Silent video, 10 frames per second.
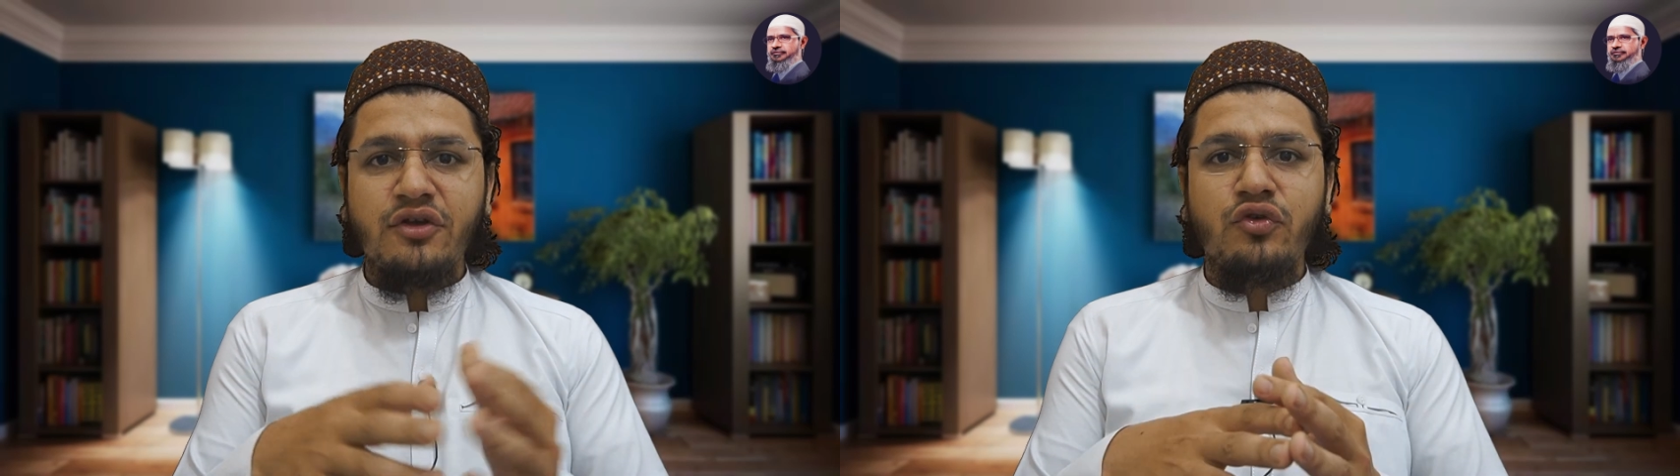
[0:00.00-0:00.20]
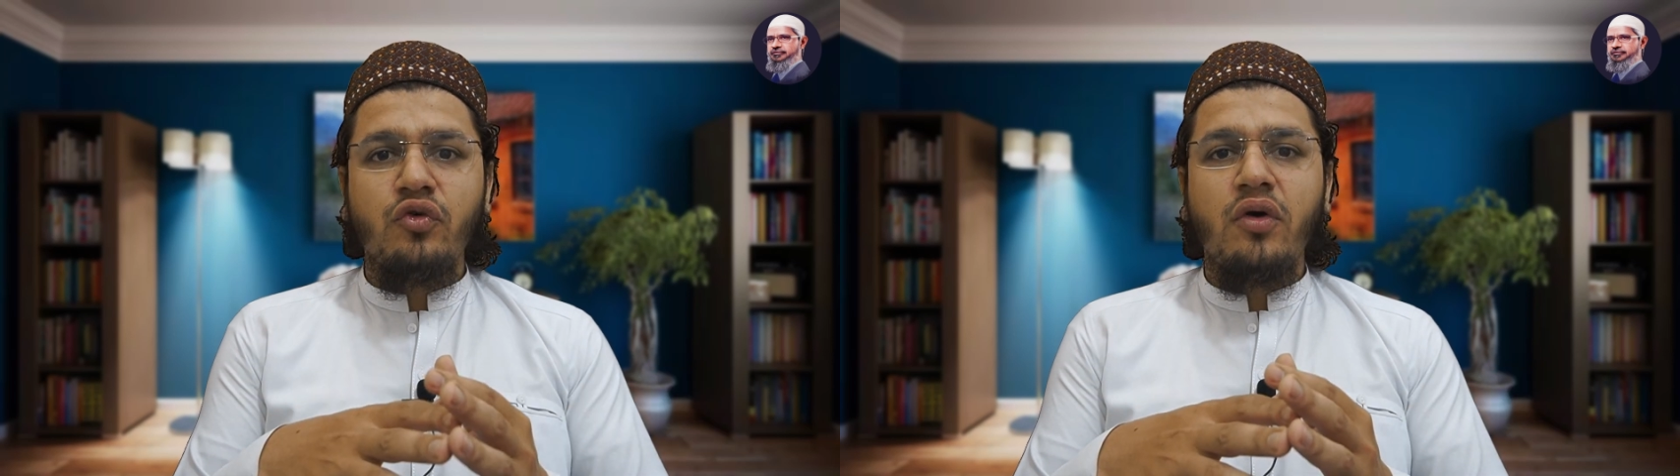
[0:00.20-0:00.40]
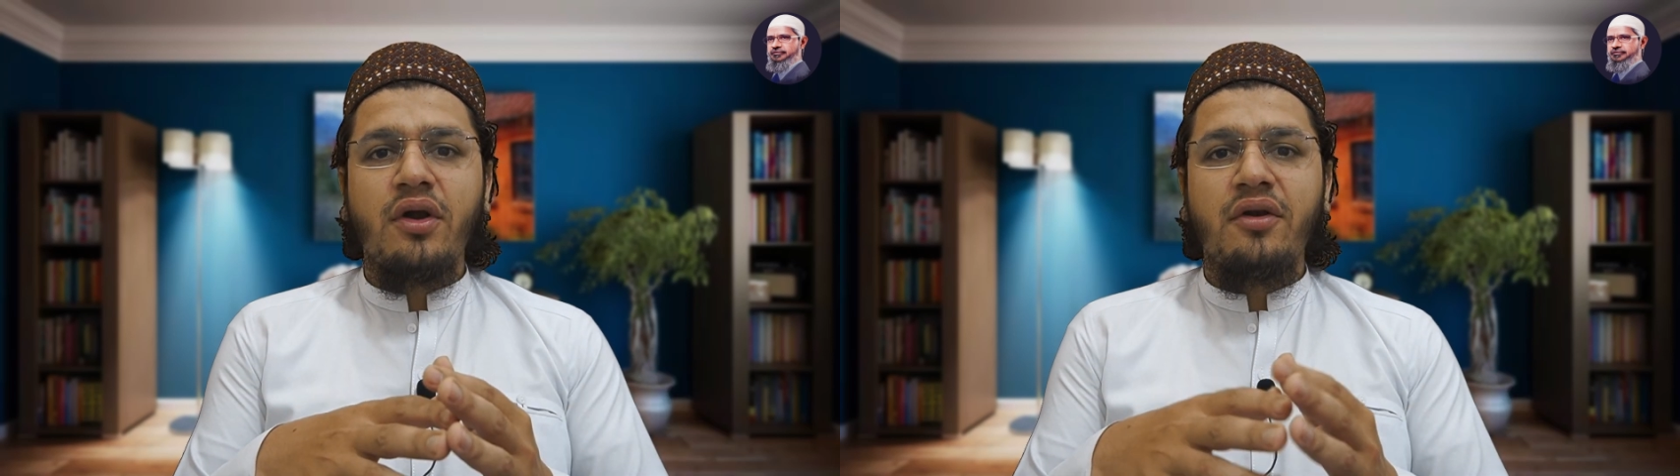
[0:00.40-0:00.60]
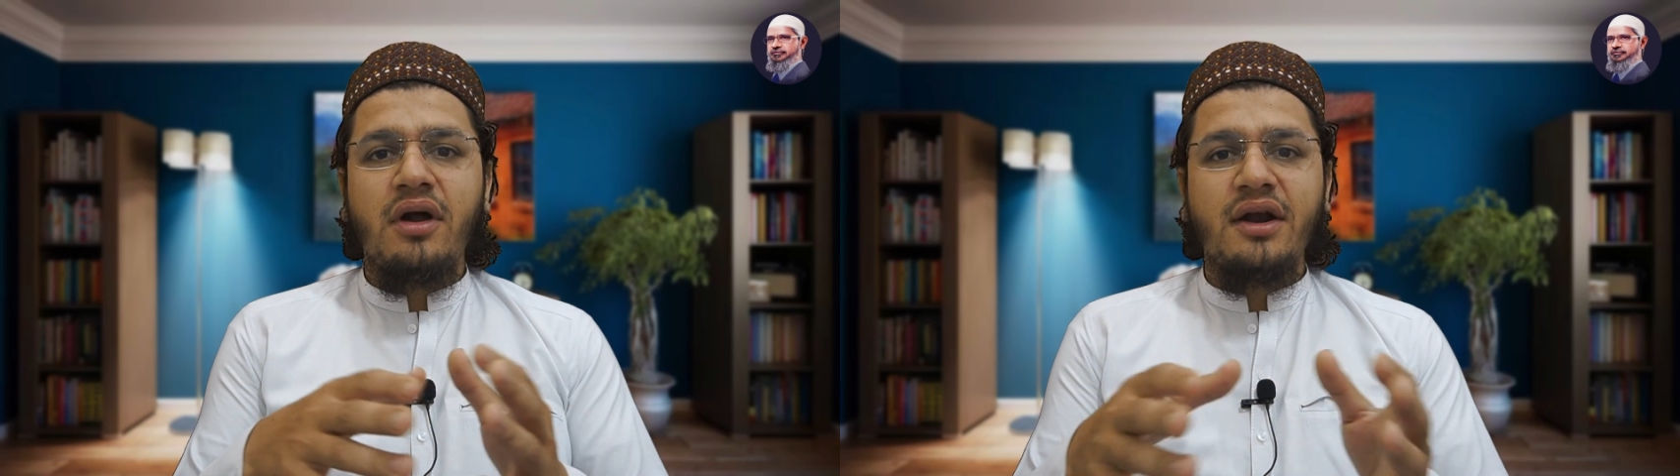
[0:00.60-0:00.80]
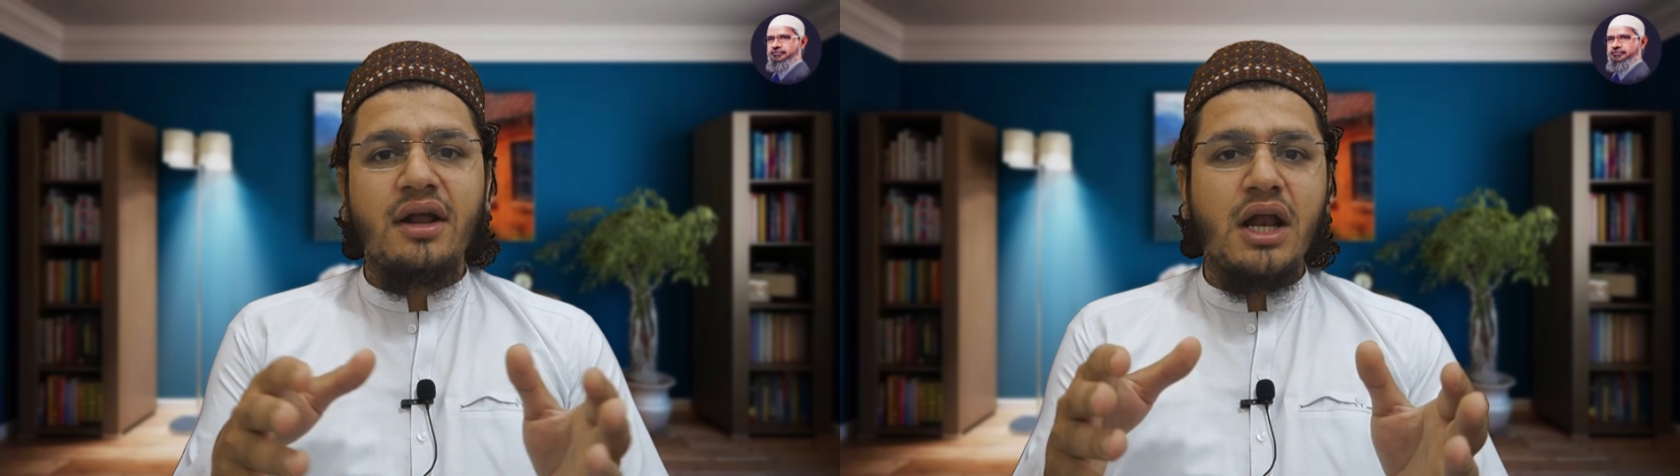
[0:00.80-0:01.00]
you are
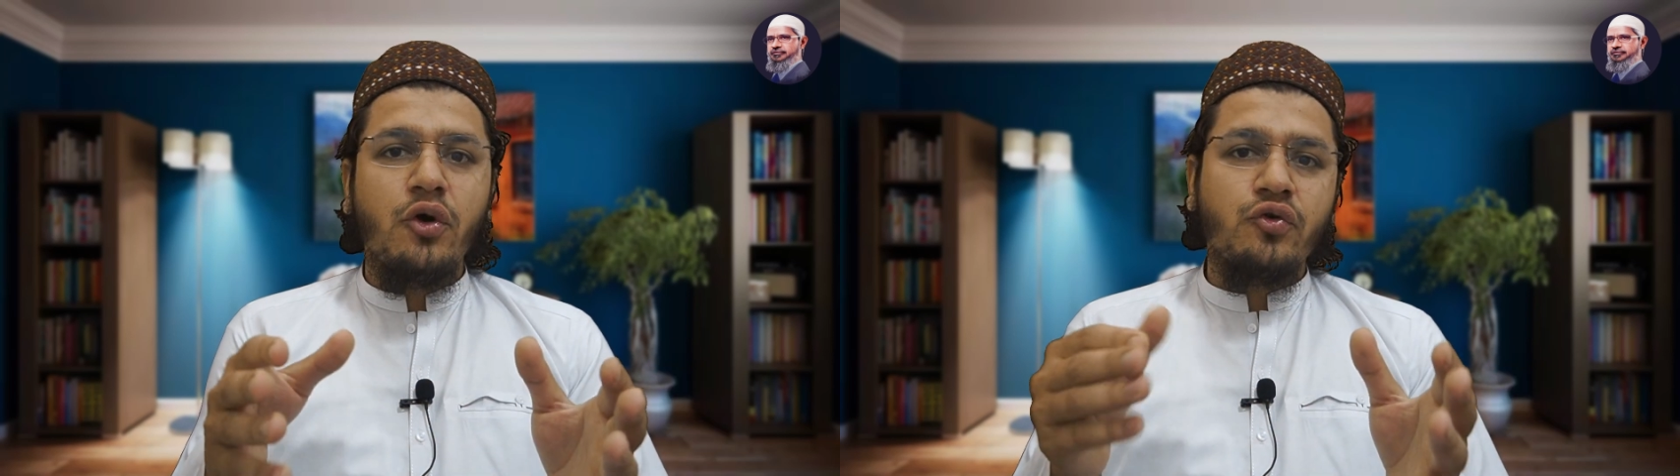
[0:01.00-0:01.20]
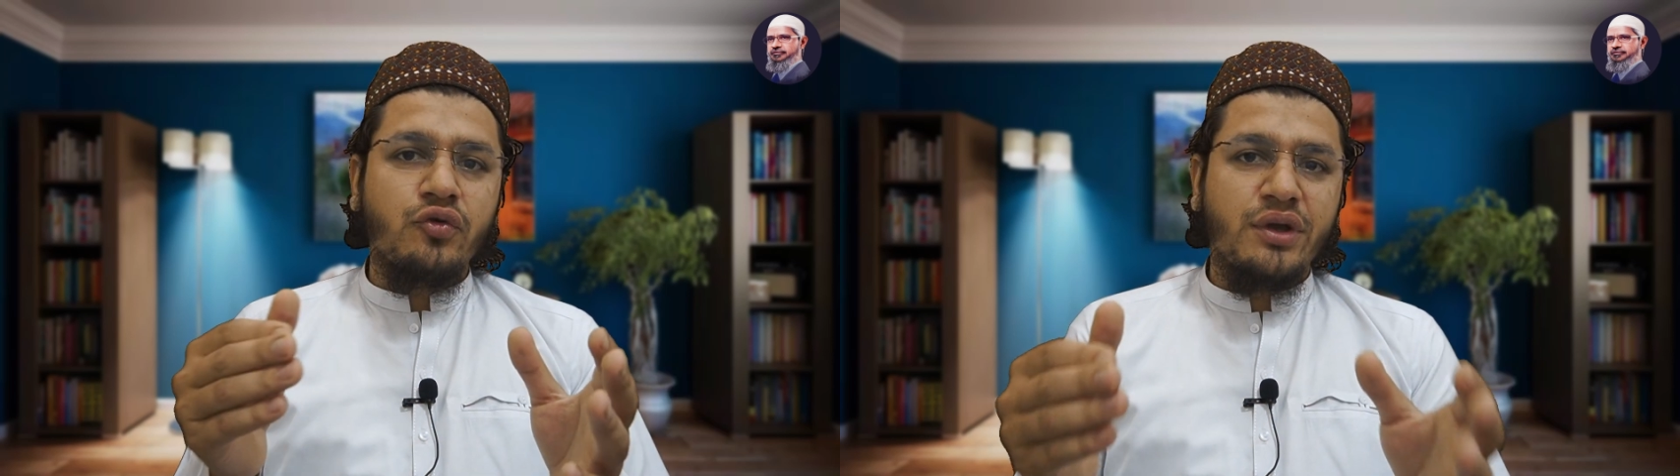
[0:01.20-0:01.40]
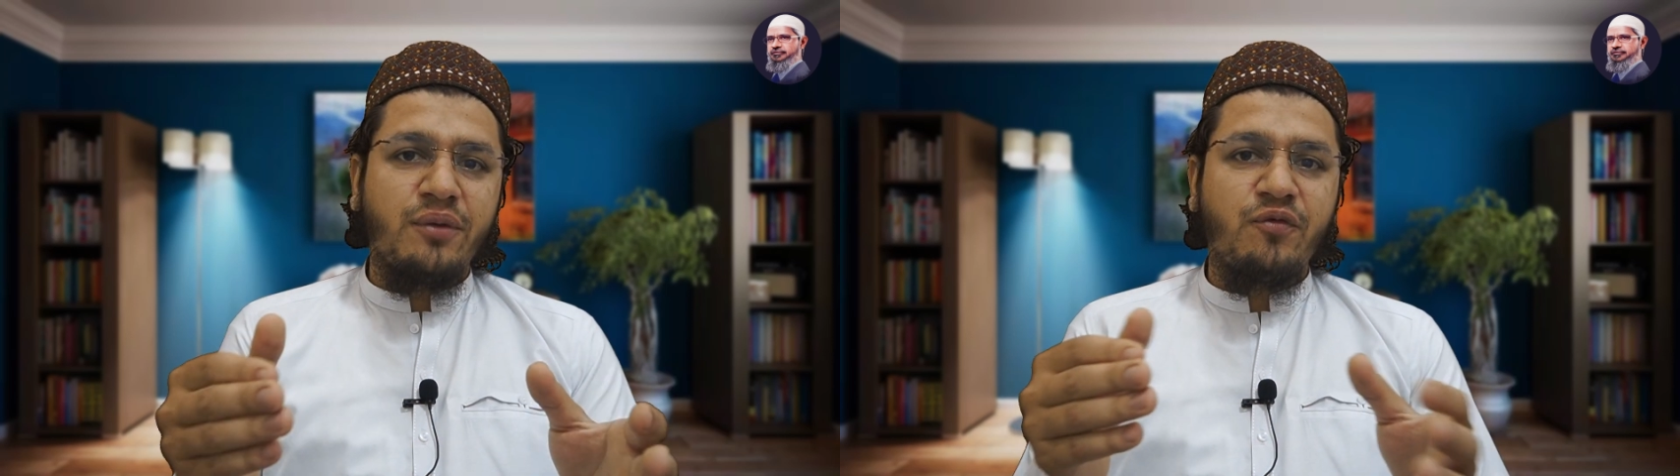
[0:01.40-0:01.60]
not allowed to keep